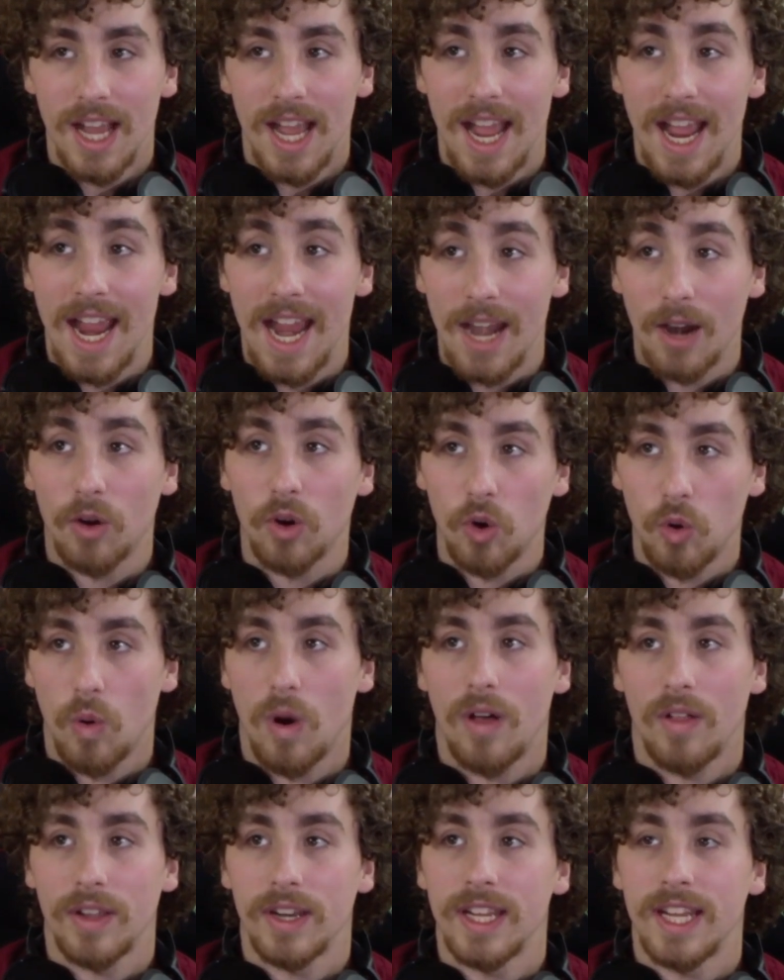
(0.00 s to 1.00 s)
air
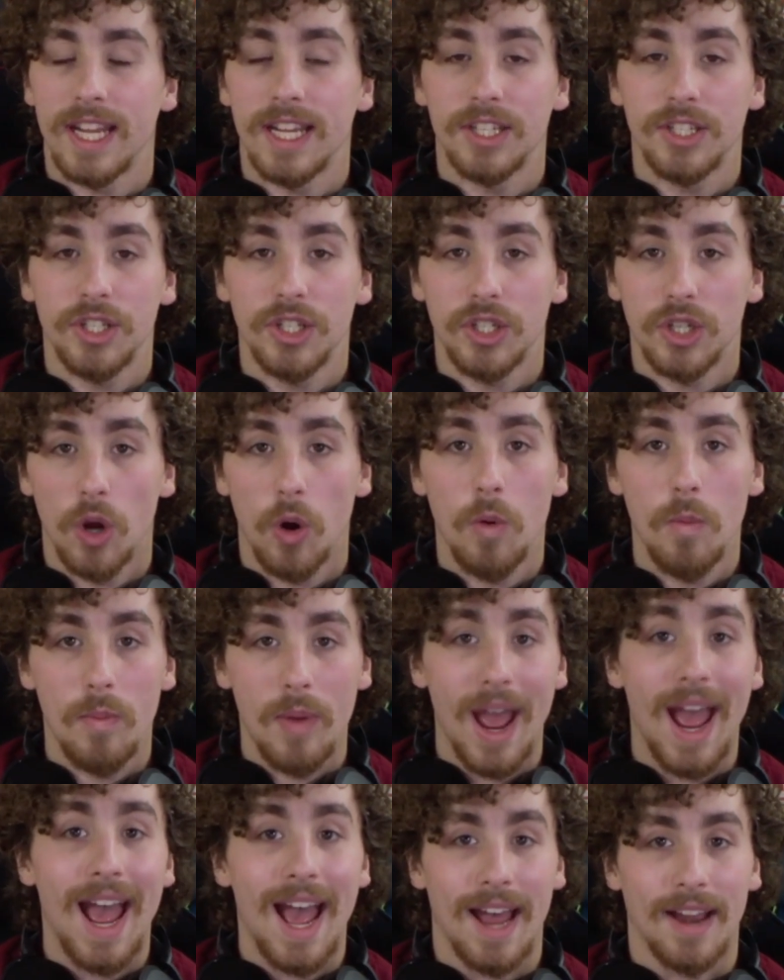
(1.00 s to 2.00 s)
quality is so
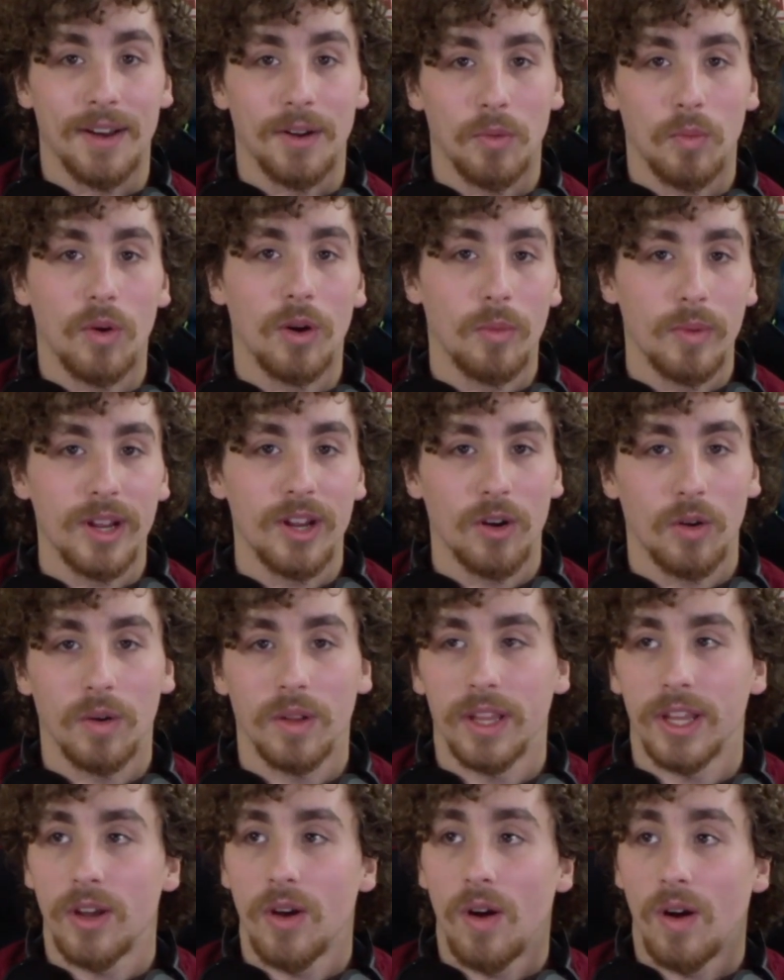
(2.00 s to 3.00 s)
bad where we
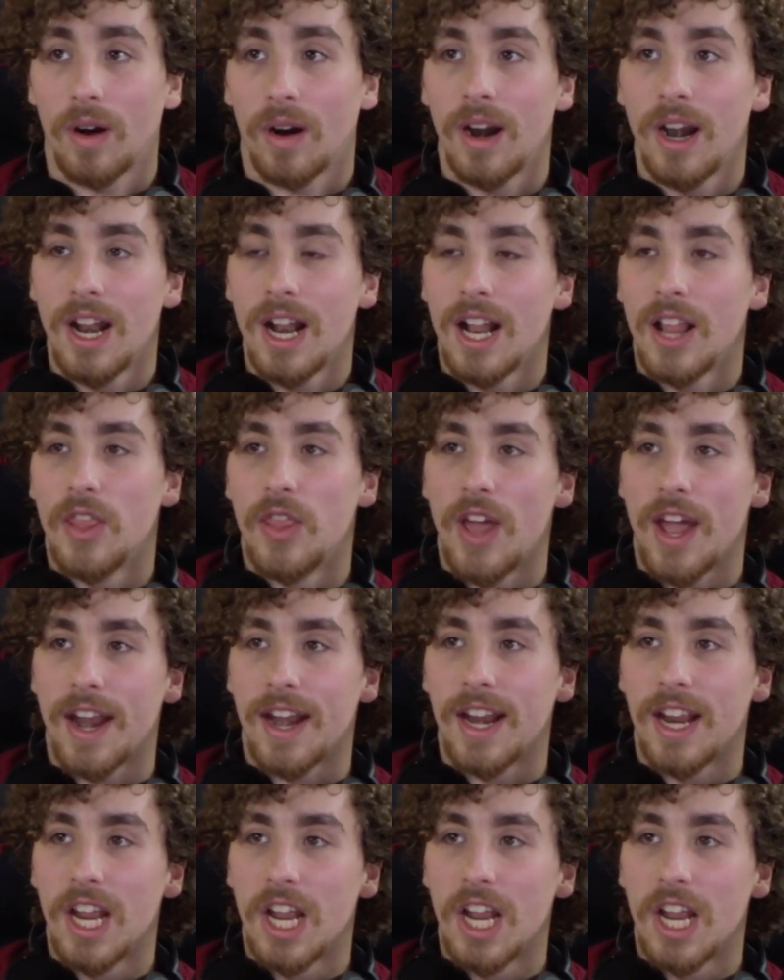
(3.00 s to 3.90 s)
currently are that